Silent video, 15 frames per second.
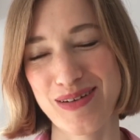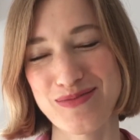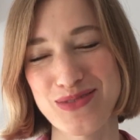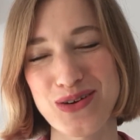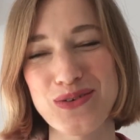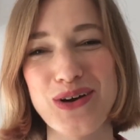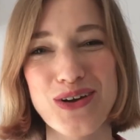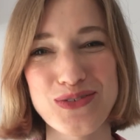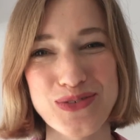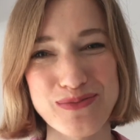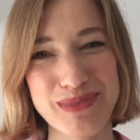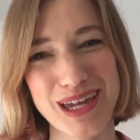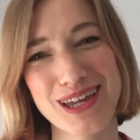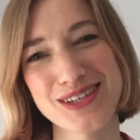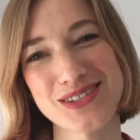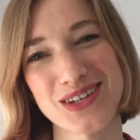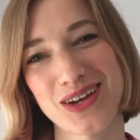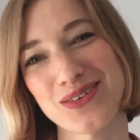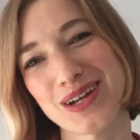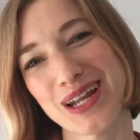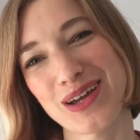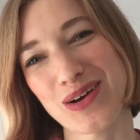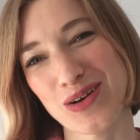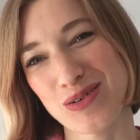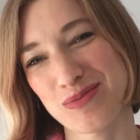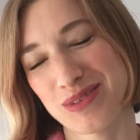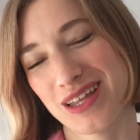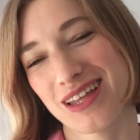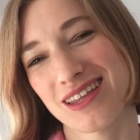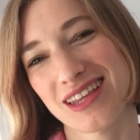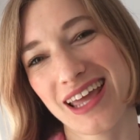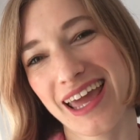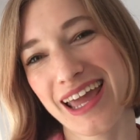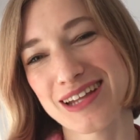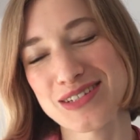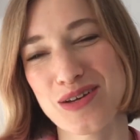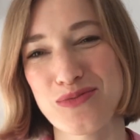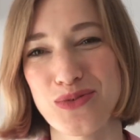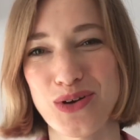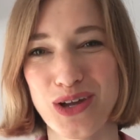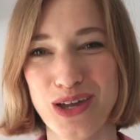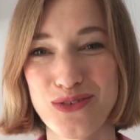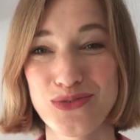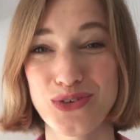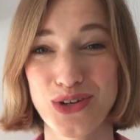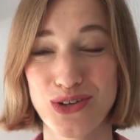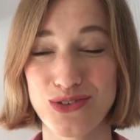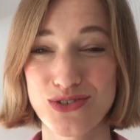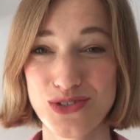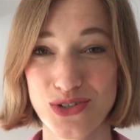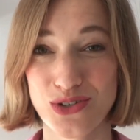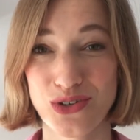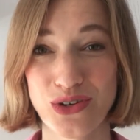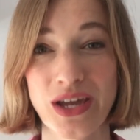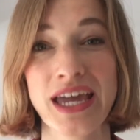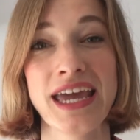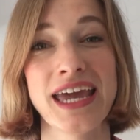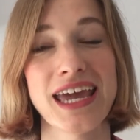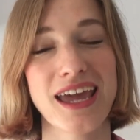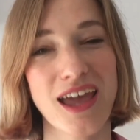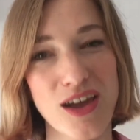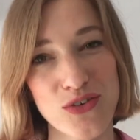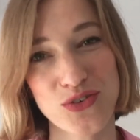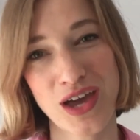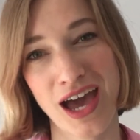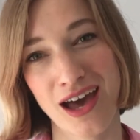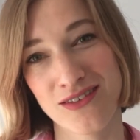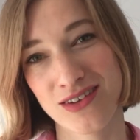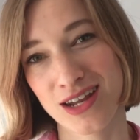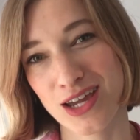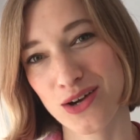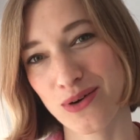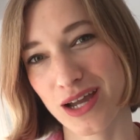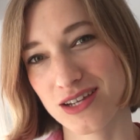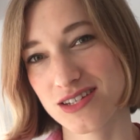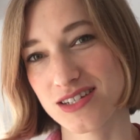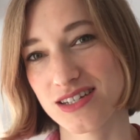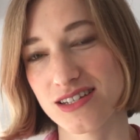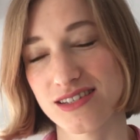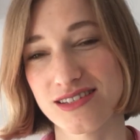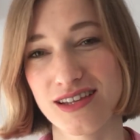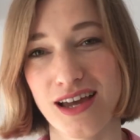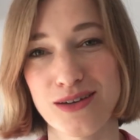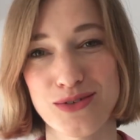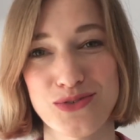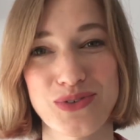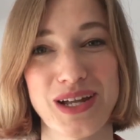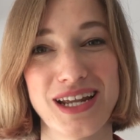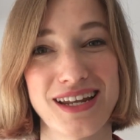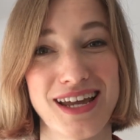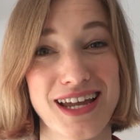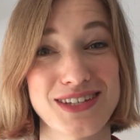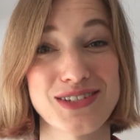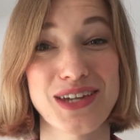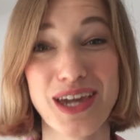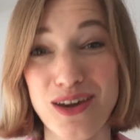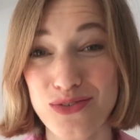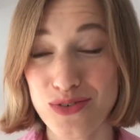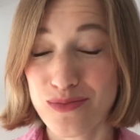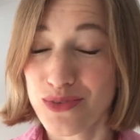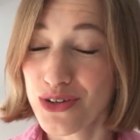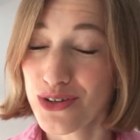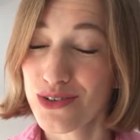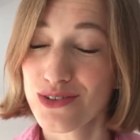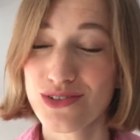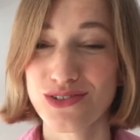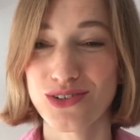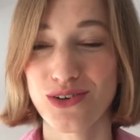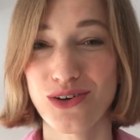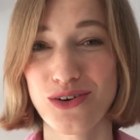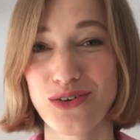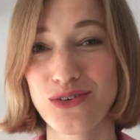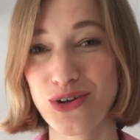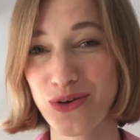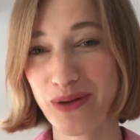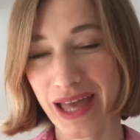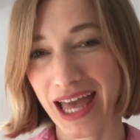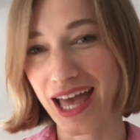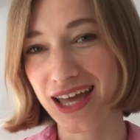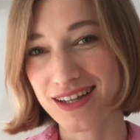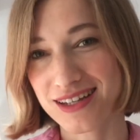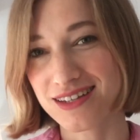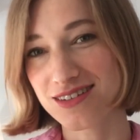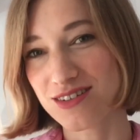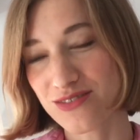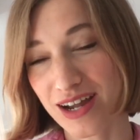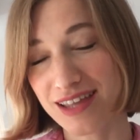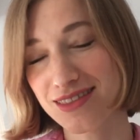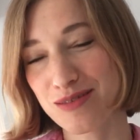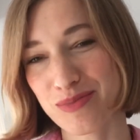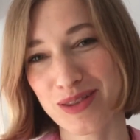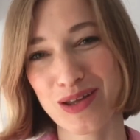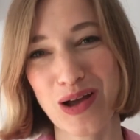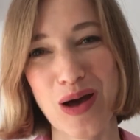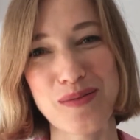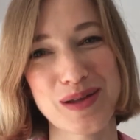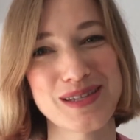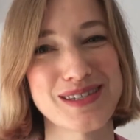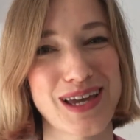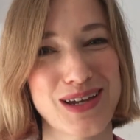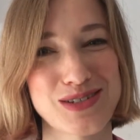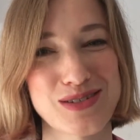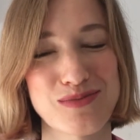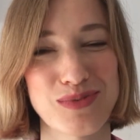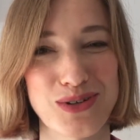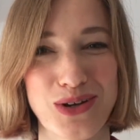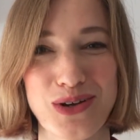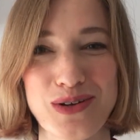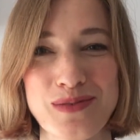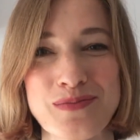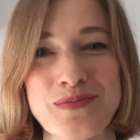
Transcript: They work for me, so I really hope that they end up working for you too. If you have any questions, I would really like to hear from you, so go ahead and write them in the comment section below.